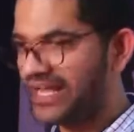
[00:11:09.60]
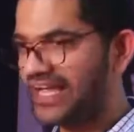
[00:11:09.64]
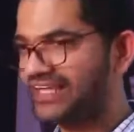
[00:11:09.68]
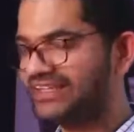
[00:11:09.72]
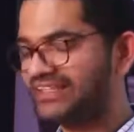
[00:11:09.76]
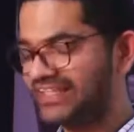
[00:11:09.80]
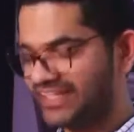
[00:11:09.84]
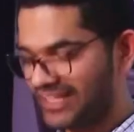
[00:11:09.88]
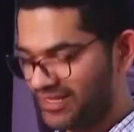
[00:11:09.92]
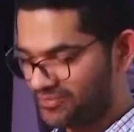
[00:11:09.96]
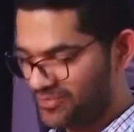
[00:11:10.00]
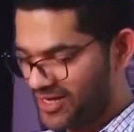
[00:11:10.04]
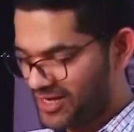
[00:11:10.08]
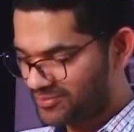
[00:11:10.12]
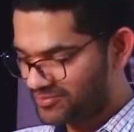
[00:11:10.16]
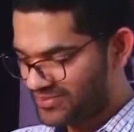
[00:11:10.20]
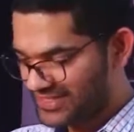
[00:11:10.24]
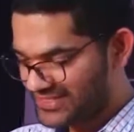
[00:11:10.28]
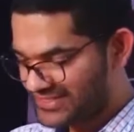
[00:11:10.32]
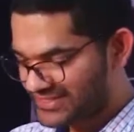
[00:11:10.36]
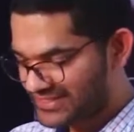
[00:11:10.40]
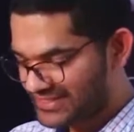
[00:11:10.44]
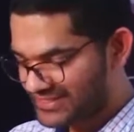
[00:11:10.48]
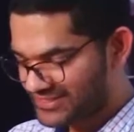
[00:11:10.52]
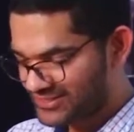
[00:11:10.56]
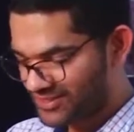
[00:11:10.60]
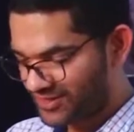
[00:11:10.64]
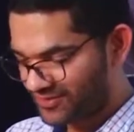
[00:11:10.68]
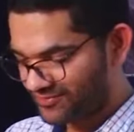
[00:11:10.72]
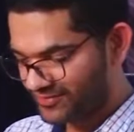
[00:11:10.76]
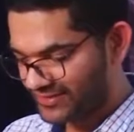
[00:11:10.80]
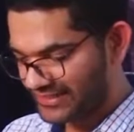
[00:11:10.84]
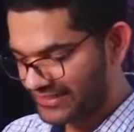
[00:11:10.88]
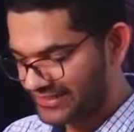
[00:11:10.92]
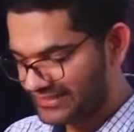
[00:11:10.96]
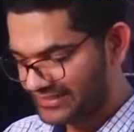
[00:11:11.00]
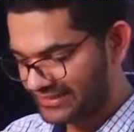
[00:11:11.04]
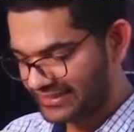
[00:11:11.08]
I think about princely
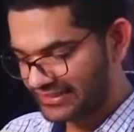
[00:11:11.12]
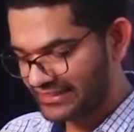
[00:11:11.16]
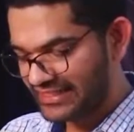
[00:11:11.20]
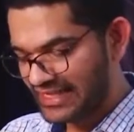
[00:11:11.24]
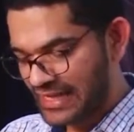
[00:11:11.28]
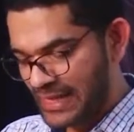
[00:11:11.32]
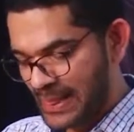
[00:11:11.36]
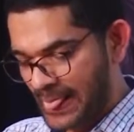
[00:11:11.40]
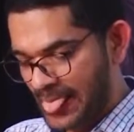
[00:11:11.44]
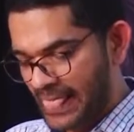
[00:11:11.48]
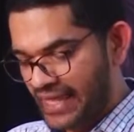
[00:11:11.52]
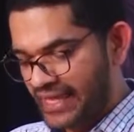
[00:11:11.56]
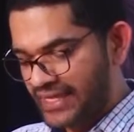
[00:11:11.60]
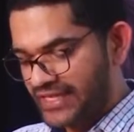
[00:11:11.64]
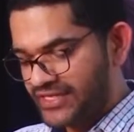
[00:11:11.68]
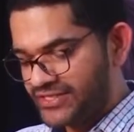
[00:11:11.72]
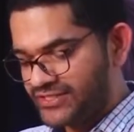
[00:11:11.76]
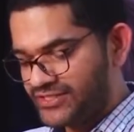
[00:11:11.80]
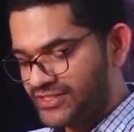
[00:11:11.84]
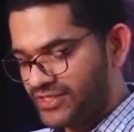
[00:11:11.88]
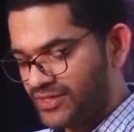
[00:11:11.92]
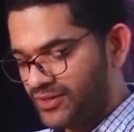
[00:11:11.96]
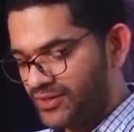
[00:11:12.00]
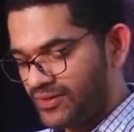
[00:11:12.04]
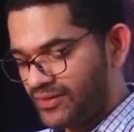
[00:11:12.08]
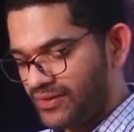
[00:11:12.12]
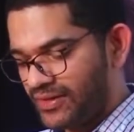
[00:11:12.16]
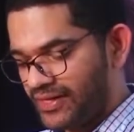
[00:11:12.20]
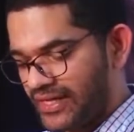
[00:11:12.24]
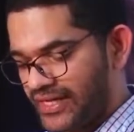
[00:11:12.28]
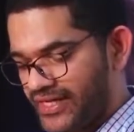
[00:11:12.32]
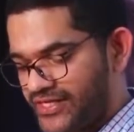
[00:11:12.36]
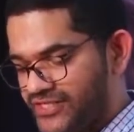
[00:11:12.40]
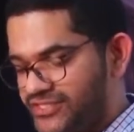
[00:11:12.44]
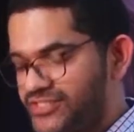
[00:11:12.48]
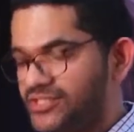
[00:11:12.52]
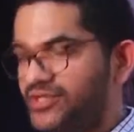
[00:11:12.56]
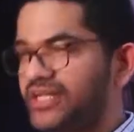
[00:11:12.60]
sovereignty. So
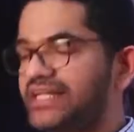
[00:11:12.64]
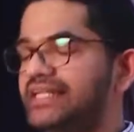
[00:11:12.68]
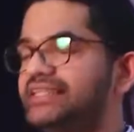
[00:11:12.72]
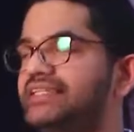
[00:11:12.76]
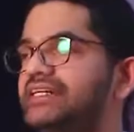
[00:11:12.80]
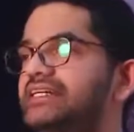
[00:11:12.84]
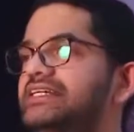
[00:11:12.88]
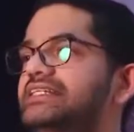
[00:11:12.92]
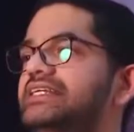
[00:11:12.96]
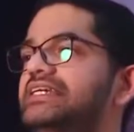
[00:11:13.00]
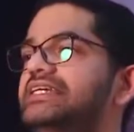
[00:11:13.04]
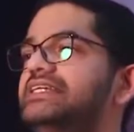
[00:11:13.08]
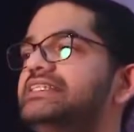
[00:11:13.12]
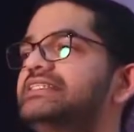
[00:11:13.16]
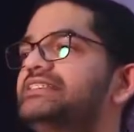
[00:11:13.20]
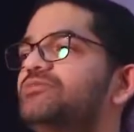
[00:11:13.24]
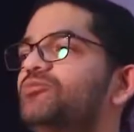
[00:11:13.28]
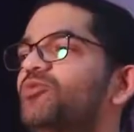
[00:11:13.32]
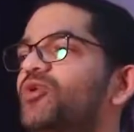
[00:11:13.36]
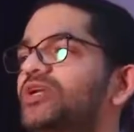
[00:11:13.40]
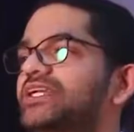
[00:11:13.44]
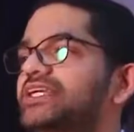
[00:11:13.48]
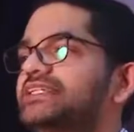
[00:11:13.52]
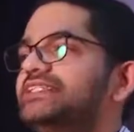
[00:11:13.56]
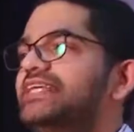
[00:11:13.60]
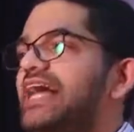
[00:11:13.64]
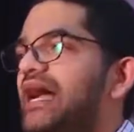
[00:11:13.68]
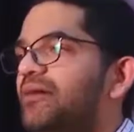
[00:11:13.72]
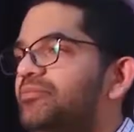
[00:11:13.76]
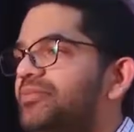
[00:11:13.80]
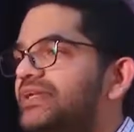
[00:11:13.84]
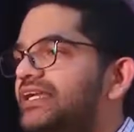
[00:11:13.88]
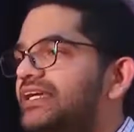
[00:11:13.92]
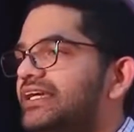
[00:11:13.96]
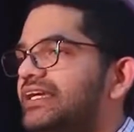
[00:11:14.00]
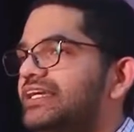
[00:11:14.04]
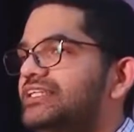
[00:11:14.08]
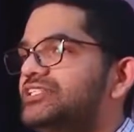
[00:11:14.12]
in 30s, what is
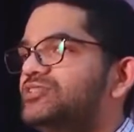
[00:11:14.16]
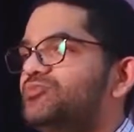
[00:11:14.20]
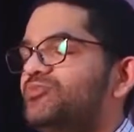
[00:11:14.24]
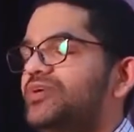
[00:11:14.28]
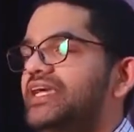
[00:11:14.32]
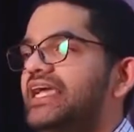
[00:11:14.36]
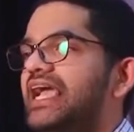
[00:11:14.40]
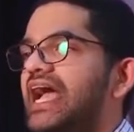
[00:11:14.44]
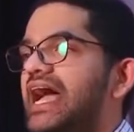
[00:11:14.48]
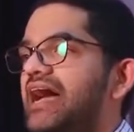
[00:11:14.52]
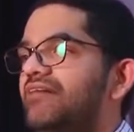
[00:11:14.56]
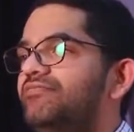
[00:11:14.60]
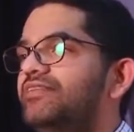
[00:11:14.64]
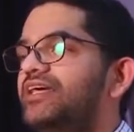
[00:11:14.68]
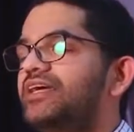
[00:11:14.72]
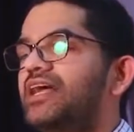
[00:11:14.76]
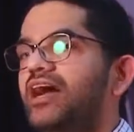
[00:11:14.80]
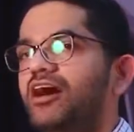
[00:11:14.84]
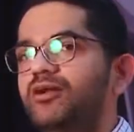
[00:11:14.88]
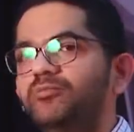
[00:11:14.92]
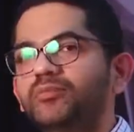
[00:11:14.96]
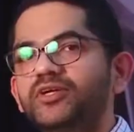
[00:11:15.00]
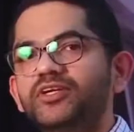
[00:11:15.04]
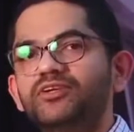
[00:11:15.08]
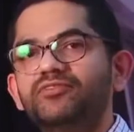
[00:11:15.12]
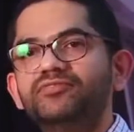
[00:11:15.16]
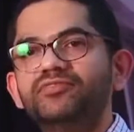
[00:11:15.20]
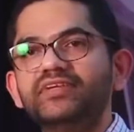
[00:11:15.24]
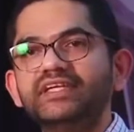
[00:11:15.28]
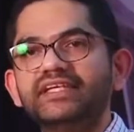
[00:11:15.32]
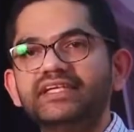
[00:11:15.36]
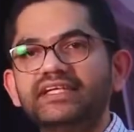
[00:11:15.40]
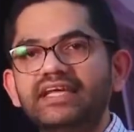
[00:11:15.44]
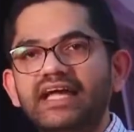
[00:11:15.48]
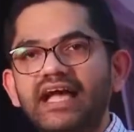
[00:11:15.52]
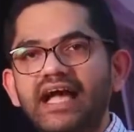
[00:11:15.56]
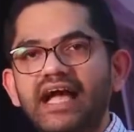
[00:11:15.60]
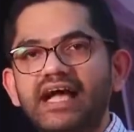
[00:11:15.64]
happening is we have the Government of
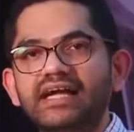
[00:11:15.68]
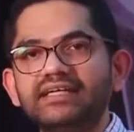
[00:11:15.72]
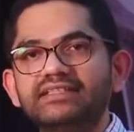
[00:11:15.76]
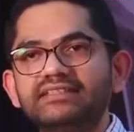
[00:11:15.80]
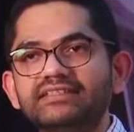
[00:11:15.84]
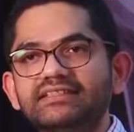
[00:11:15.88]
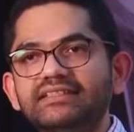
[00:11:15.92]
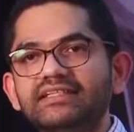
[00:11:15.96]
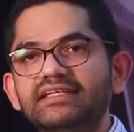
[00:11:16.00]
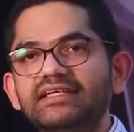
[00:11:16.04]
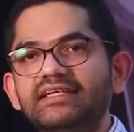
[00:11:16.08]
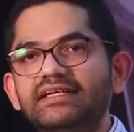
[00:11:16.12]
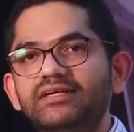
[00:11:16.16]
India Act,